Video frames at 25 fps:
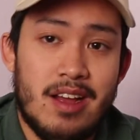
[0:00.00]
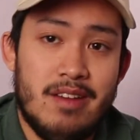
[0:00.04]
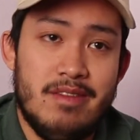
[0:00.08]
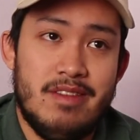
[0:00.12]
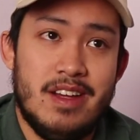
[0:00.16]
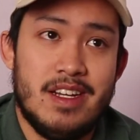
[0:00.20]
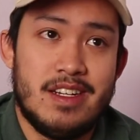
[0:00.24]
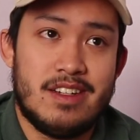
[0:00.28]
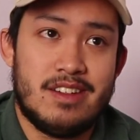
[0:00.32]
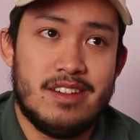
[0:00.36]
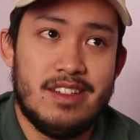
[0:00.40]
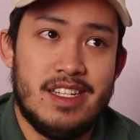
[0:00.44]

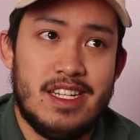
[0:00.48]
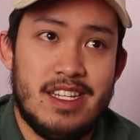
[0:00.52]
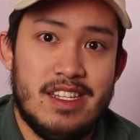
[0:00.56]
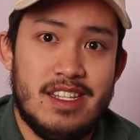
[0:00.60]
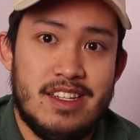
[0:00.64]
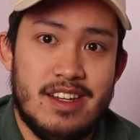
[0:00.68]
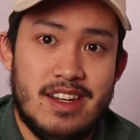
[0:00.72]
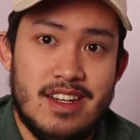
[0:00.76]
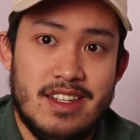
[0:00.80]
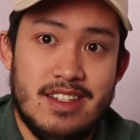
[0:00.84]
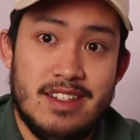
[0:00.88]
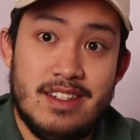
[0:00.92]
eventually
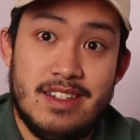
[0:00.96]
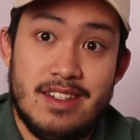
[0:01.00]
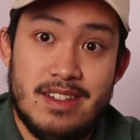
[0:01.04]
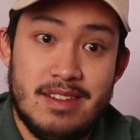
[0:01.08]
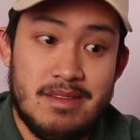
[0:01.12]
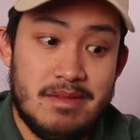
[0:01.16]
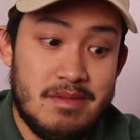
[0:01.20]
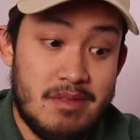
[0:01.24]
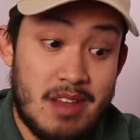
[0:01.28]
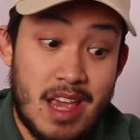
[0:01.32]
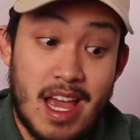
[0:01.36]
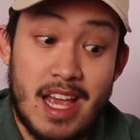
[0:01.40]
does
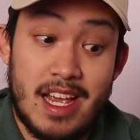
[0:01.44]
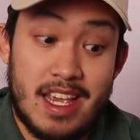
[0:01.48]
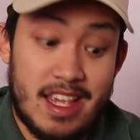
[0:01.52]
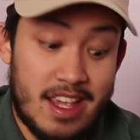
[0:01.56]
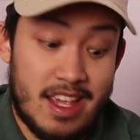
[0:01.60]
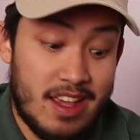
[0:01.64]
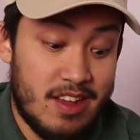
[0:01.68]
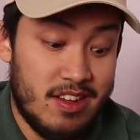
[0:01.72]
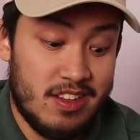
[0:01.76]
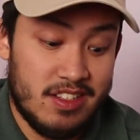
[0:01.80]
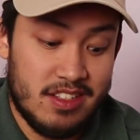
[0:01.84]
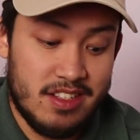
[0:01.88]
get
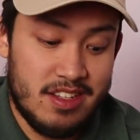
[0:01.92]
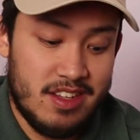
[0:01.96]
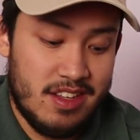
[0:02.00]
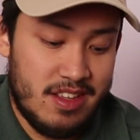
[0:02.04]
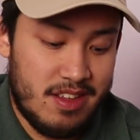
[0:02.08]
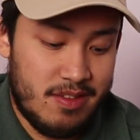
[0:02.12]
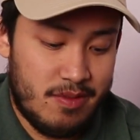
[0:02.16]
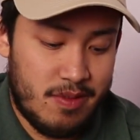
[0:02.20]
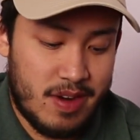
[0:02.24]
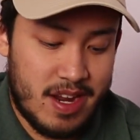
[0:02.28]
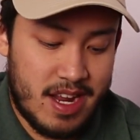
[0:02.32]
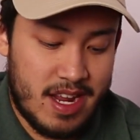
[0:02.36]
killed,
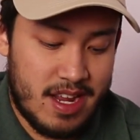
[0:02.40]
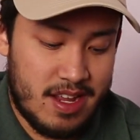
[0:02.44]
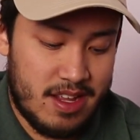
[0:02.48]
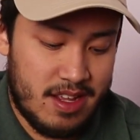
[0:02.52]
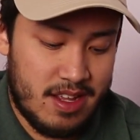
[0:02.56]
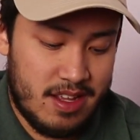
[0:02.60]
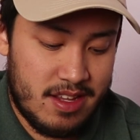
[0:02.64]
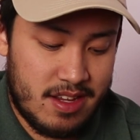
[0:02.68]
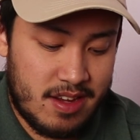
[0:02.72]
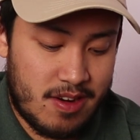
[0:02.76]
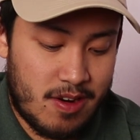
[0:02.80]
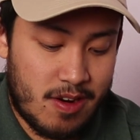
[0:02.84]

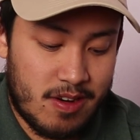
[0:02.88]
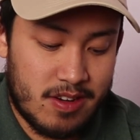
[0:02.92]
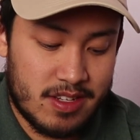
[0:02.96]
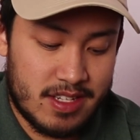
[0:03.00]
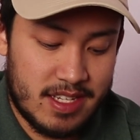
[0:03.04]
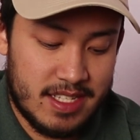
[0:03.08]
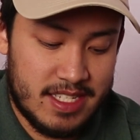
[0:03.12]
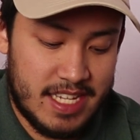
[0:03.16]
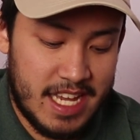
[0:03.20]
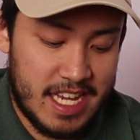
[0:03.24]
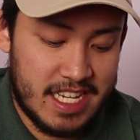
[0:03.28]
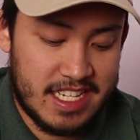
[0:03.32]
right?
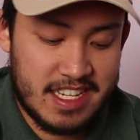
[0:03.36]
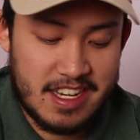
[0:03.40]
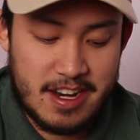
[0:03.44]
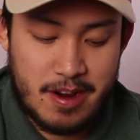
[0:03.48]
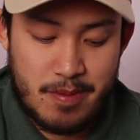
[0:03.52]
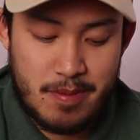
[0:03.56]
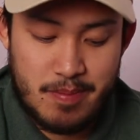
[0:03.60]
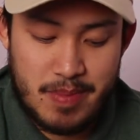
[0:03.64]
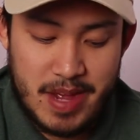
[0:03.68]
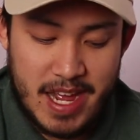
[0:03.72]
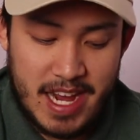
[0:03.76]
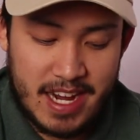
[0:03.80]
Carlson takes it
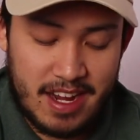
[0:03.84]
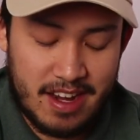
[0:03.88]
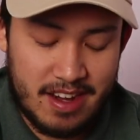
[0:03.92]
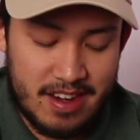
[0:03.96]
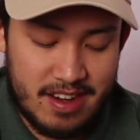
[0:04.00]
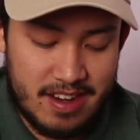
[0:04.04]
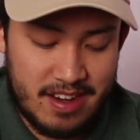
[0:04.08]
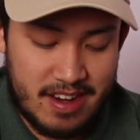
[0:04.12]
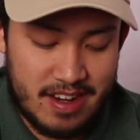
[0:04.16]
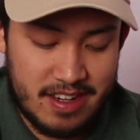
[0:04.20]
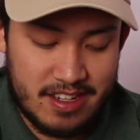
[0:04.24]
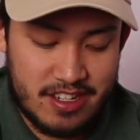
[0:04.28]
out back
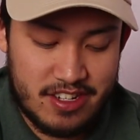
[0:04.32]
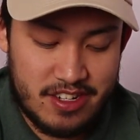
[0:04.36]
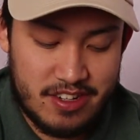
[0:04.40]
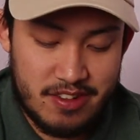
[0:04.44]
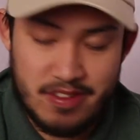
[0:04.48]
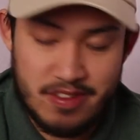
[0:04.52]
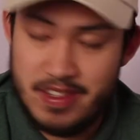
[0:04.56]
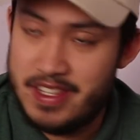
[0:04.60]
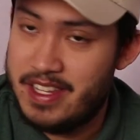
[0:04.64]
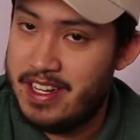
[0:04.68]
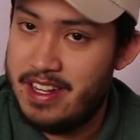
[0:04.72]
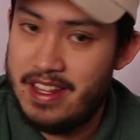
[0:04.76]
and
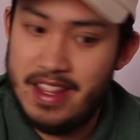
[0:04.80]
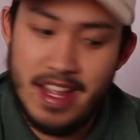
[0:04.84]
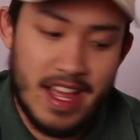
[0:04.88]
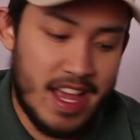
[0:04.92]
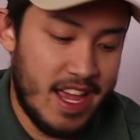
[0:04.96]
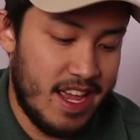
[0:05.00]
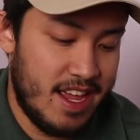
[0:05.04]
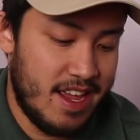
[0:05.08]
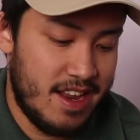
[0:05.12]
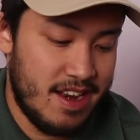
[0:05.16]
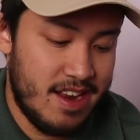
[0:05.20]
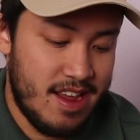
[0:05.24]
shoots it in the
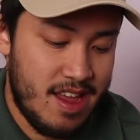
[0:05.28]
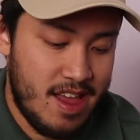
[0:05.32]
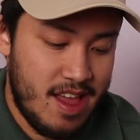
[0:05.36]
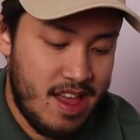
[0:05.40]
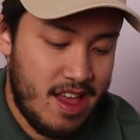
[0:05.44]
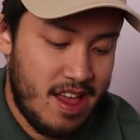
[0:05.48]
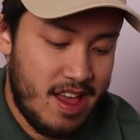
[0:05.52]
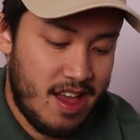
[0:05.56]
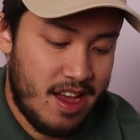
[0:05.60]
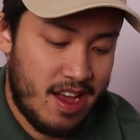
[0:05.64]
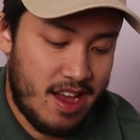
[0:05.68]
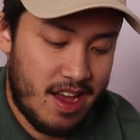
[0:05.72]
head.
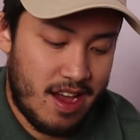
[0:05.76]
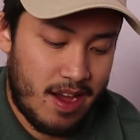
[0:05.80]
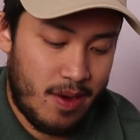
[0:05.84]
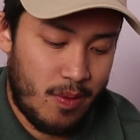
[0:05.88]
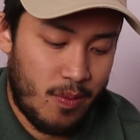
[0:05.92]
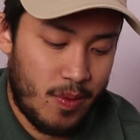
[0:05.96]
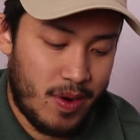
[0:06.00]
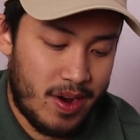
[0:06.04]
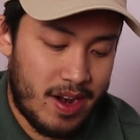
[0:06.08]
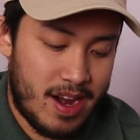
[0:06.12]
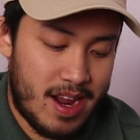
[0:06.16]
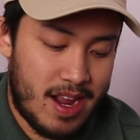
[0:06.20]

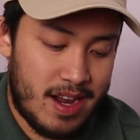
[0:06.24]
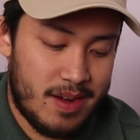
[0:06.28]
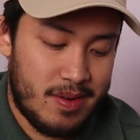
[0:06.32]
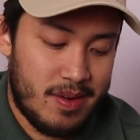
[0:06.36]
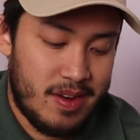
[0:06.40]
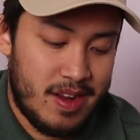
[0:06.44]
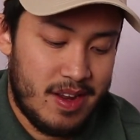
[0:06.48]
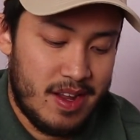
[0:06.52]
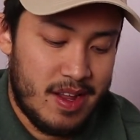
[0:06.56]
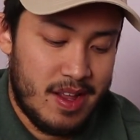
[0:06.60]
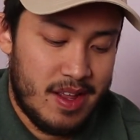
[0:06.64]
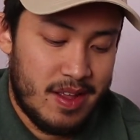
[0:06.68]
We're
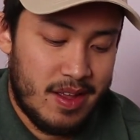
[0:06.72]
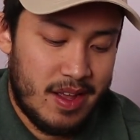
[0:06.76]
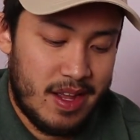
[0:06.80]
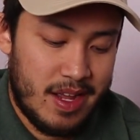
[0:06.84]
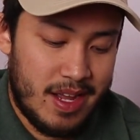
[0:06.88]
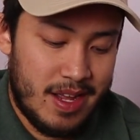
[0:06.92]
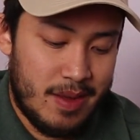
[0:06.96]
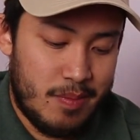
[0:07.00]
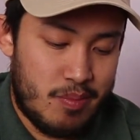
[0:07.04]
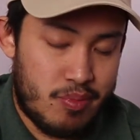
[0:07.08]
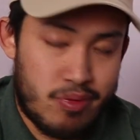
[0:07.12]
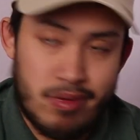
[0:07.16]
not
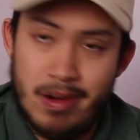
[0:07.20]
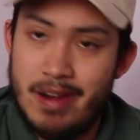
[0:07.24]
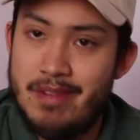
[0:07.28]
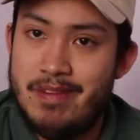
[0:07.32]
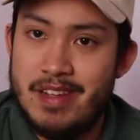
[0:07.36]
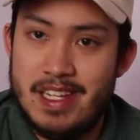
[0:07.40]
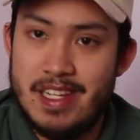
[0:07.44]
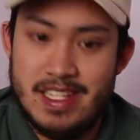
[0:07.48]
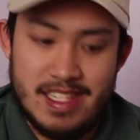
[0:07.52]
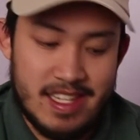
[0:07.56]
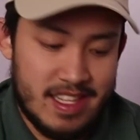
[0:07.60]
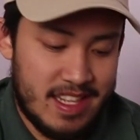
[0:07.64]

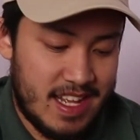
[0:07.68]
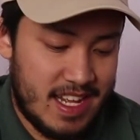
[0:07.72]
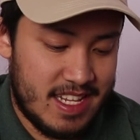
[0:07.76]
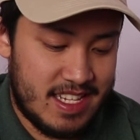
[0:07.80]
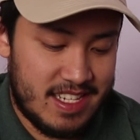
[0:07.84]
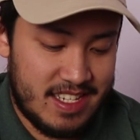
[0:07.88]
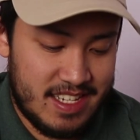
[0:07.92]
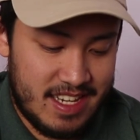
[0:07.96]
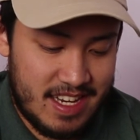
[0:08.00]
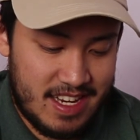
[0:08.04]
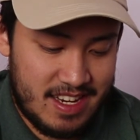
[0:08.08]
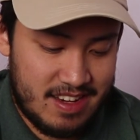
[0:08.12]
privy to that
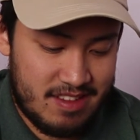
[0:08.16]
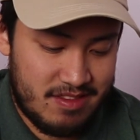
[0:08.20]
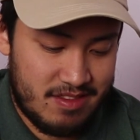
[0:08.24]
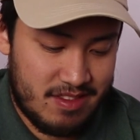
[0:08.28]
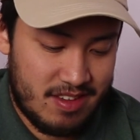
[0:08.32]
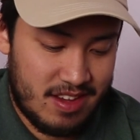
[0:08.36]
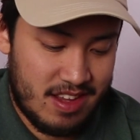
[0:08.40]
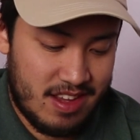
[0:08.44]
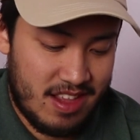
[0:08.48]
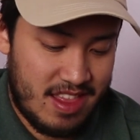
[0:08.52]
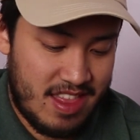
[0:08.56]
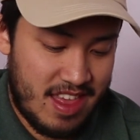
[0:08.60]

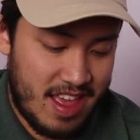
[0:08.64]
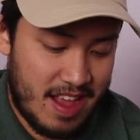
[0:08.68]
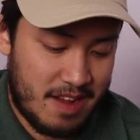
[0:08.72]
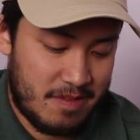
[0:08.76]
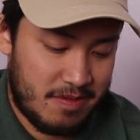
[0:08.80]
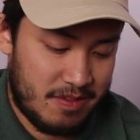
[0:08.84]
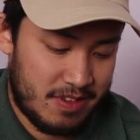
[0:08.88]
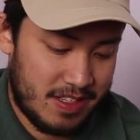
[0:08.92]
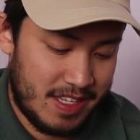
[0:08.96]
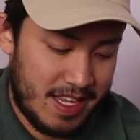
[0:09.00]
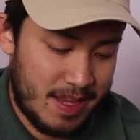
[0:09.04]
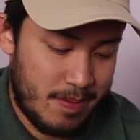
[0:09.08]
scene,
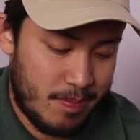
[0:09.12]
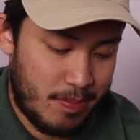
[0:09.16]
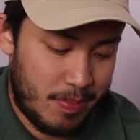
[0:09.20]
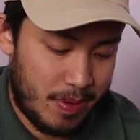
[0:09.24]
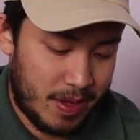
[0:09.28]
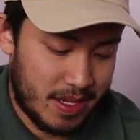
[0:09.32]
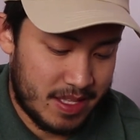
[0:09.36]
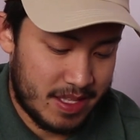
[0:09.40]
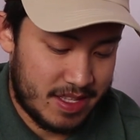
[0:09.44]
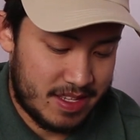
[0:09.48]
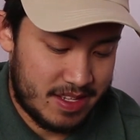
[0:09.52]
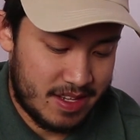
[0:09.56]
thankfully,
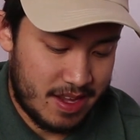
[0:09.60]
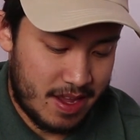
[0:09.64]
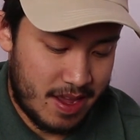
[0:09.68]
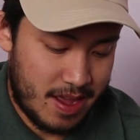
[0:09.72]
but